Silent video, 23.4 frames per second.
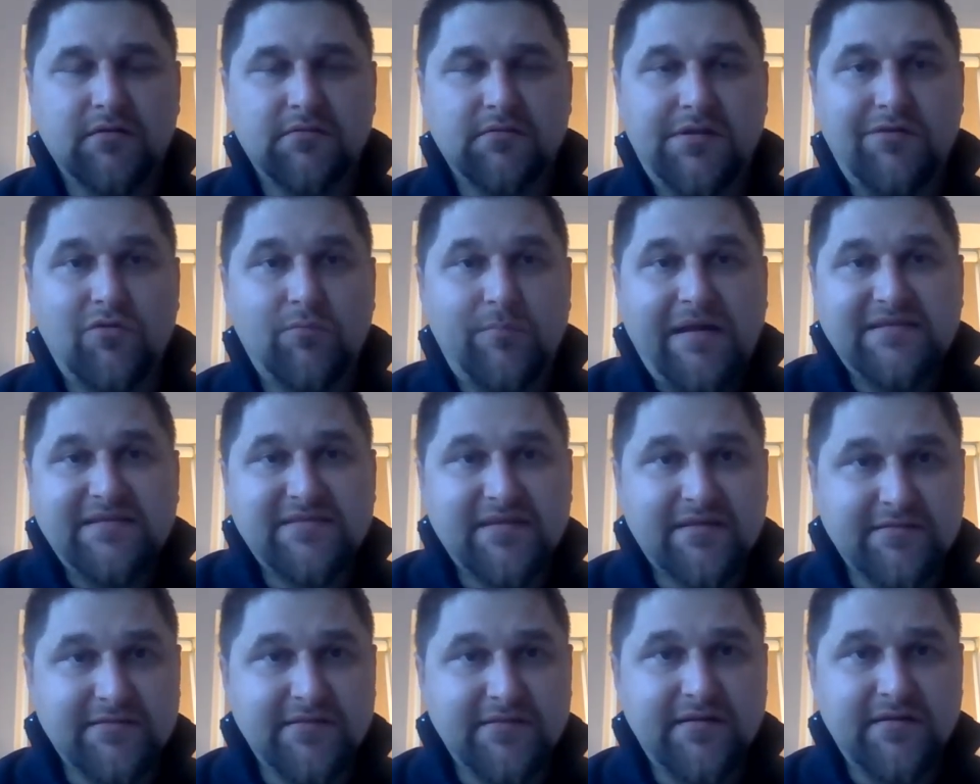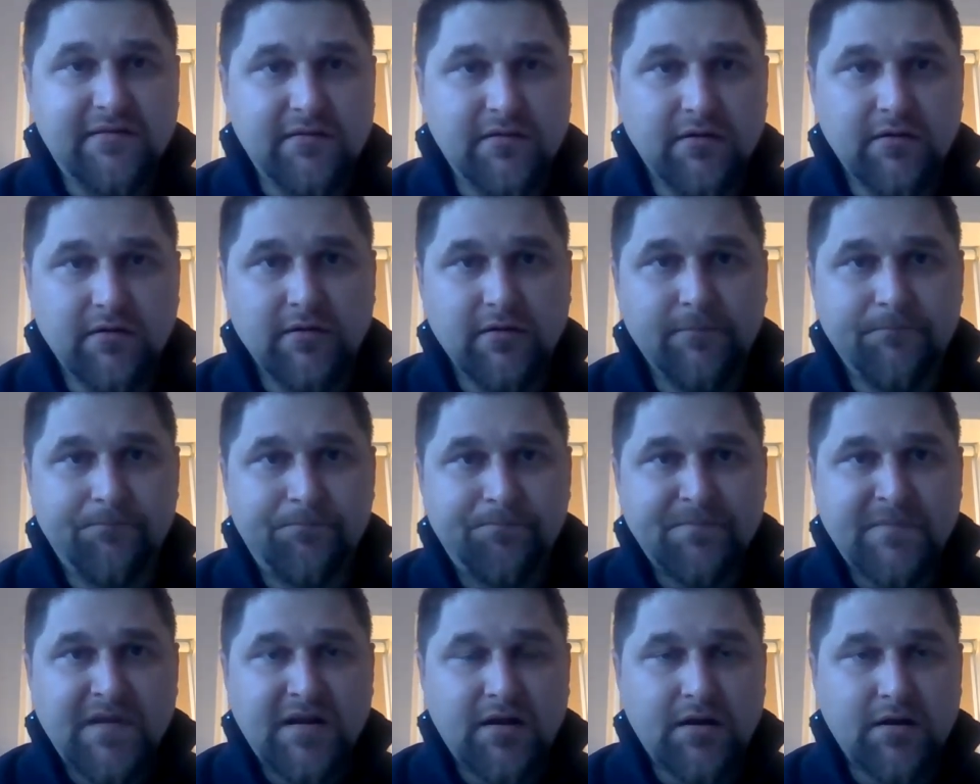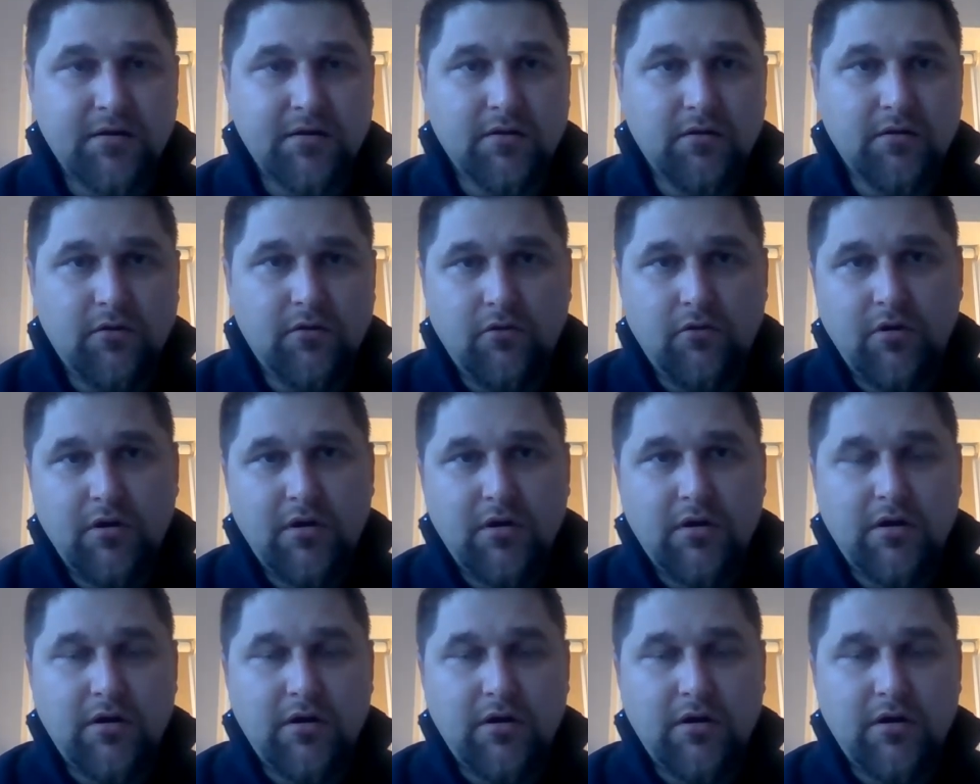they were basically the